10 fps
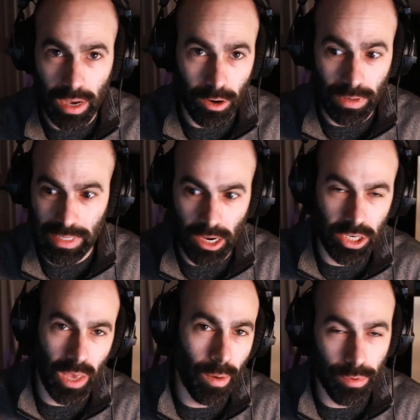Chris
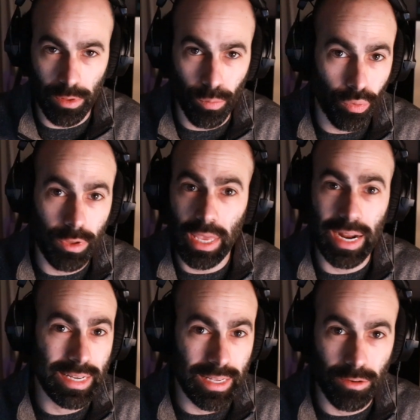actually came up with a brilliant
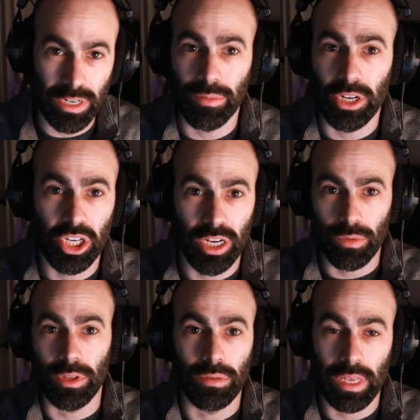idea, which I'm going to share
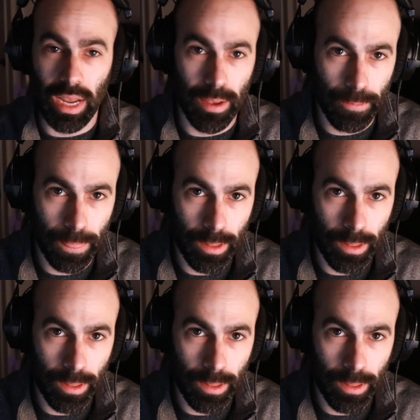with you today.